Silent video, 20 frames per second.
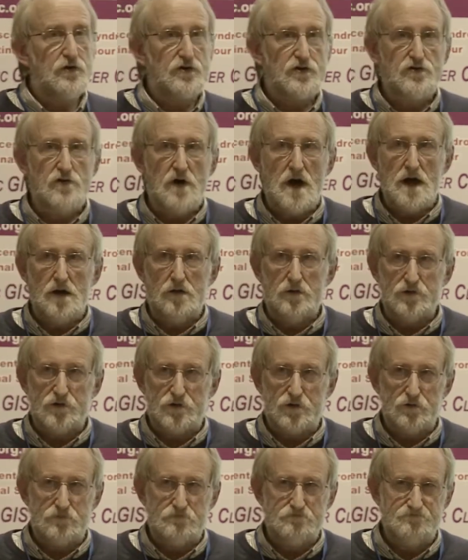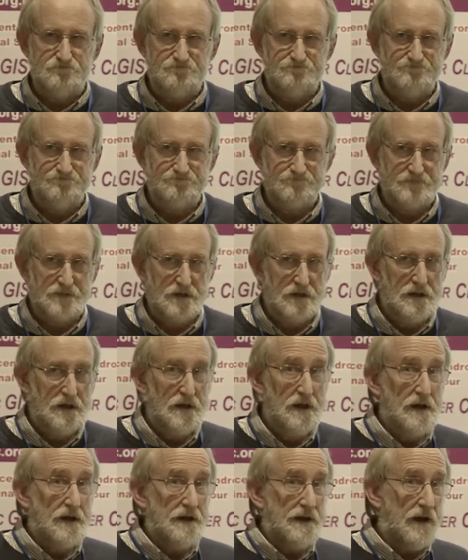trials.
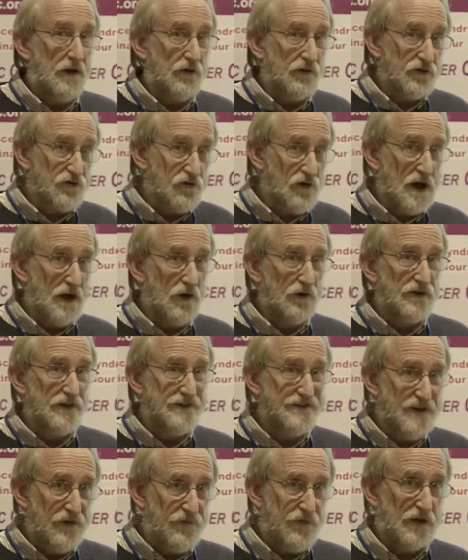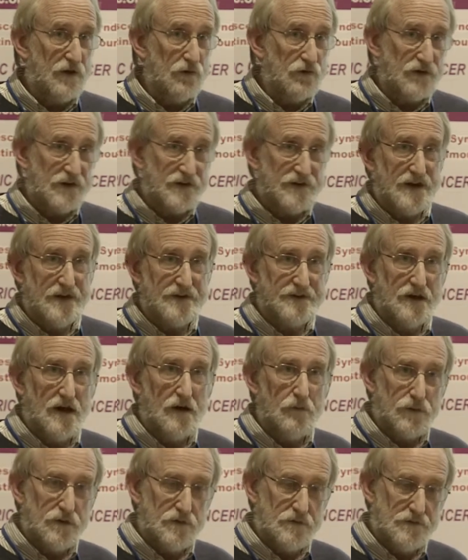Now, trials are difficult to set
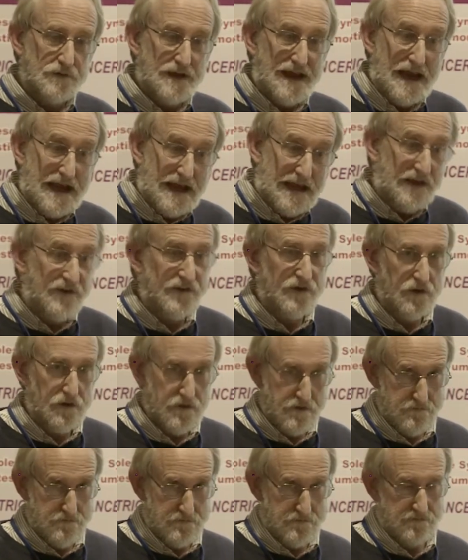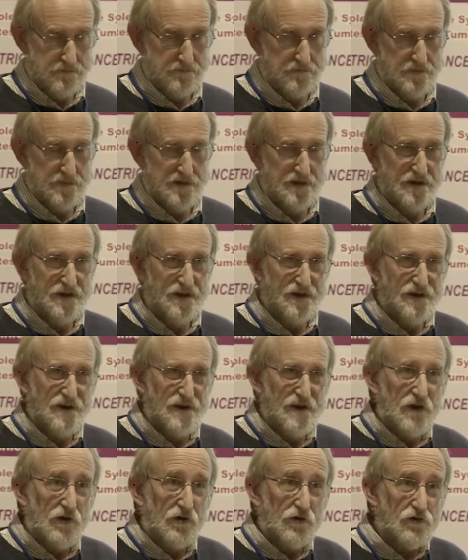up anytime.
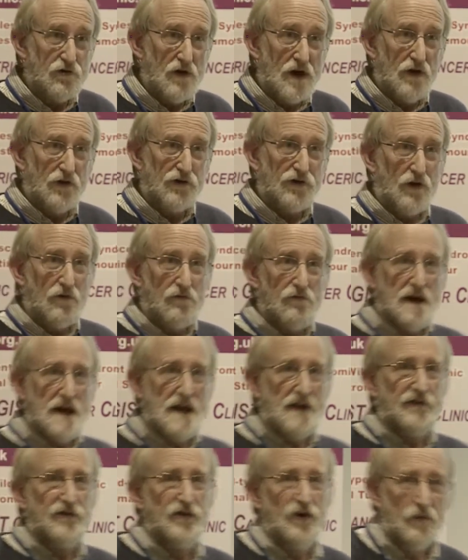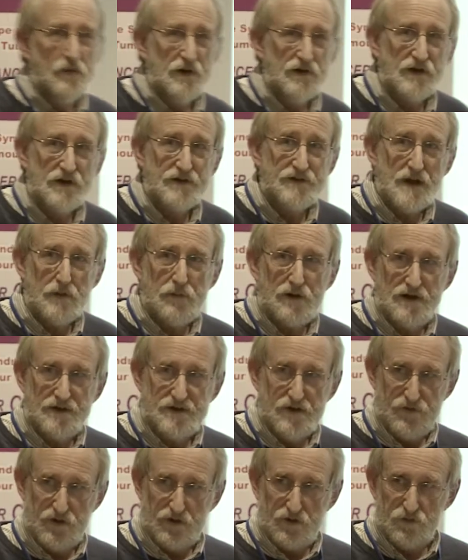Trials on rare tumours are doubly
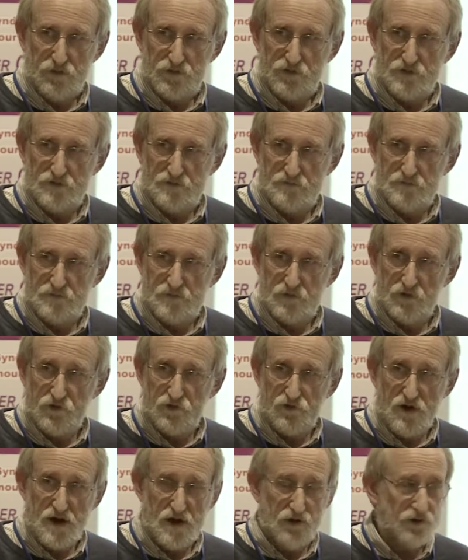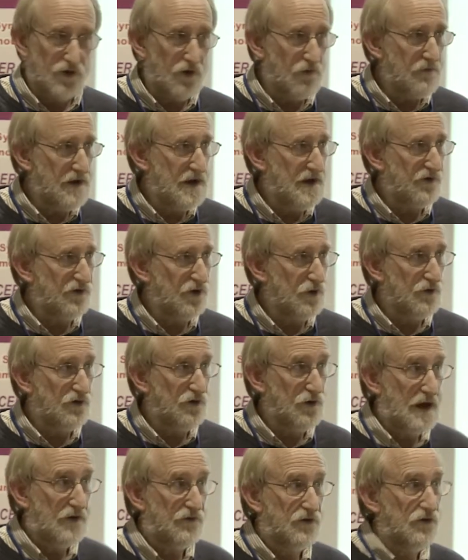difficult. Trials on rare tumours
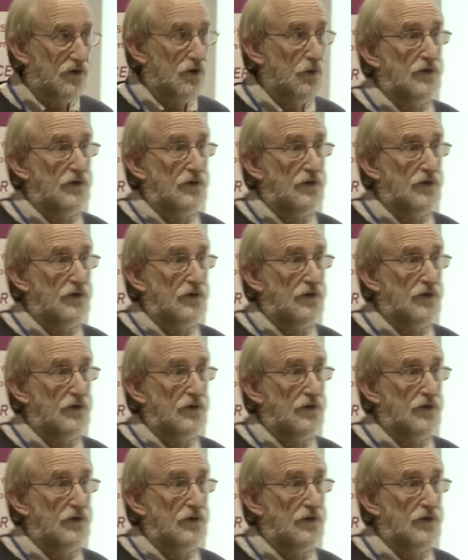you have to do